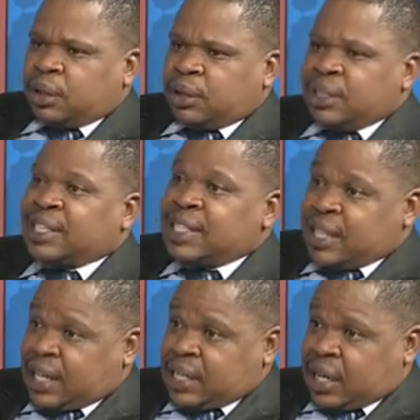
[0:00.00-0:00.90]
interest
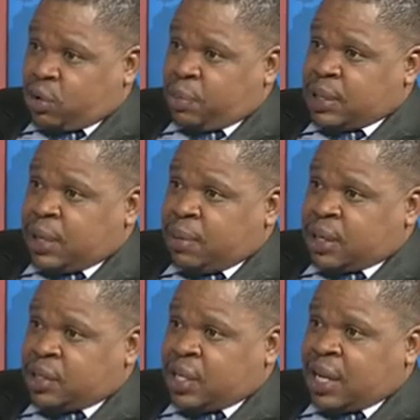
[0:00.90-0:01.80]
rate that commercial
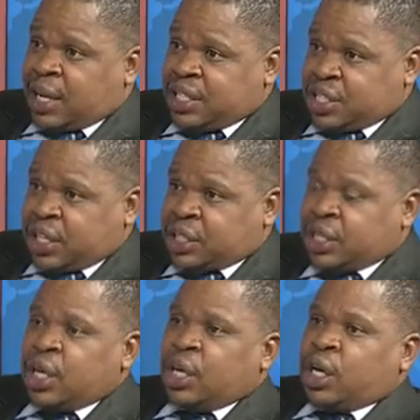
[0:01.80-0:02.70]
banks generally charge
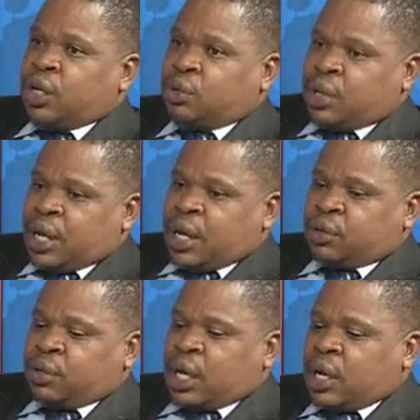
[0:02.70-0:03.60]
to
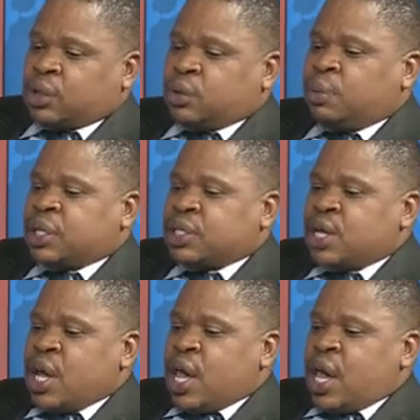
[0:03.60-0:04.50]
their customers.
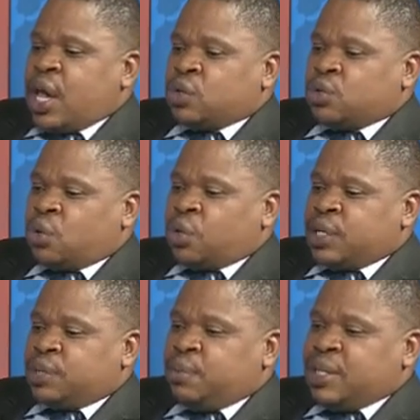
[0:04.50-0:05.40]
And so
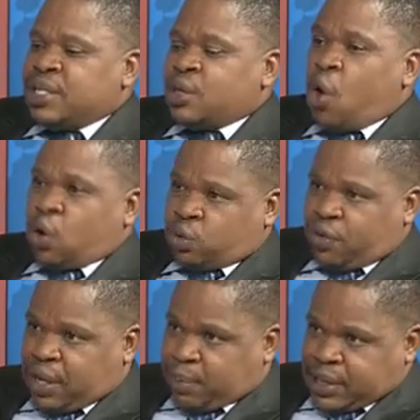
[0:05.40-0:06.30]
this means cost
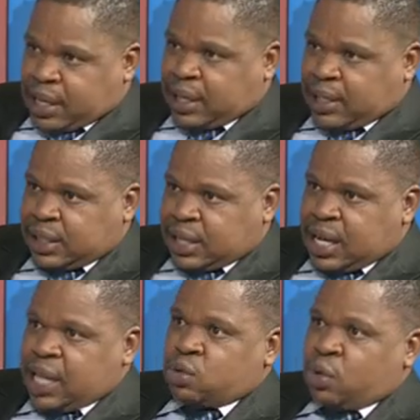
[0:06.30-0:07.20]
of capital
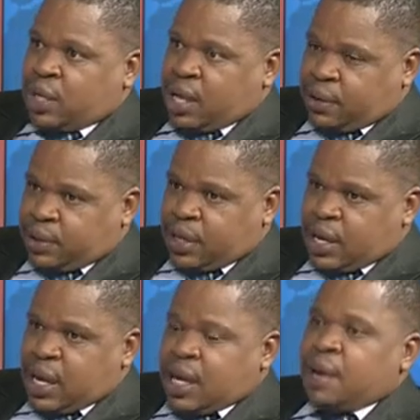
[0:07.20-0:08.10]
has gone down.
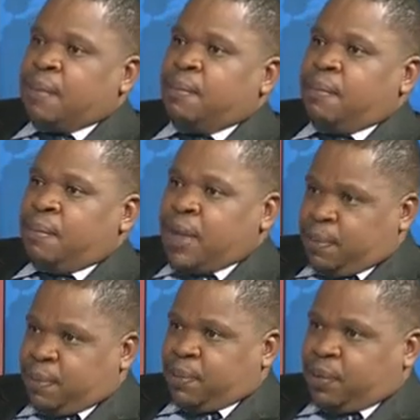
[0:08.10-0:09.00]

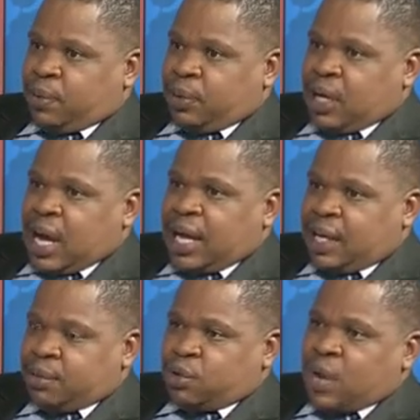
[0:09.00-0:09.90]
Many people are
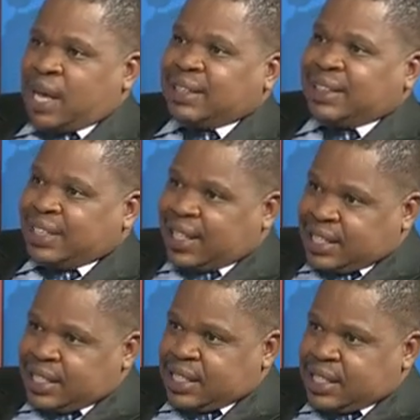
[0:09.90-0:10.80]
able to access
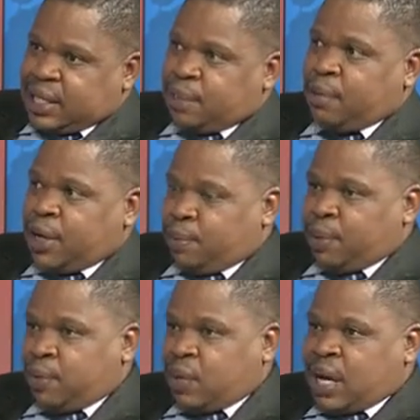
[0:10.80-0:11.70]
credit. Many
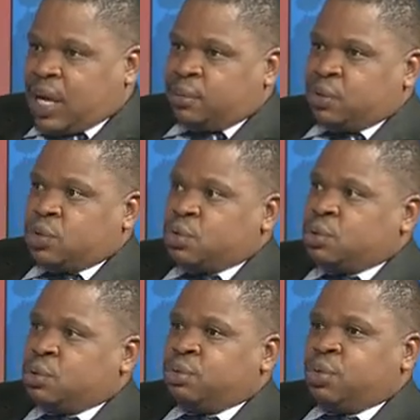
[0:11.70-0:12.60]
people are able
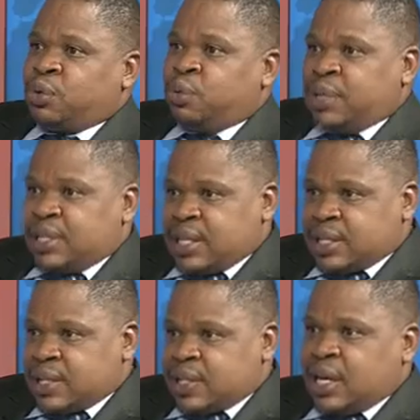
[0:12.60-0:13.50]
to do
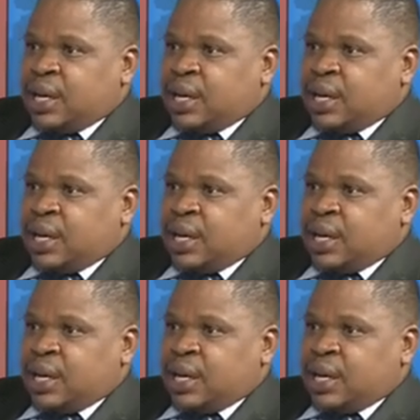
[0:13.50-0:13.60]
business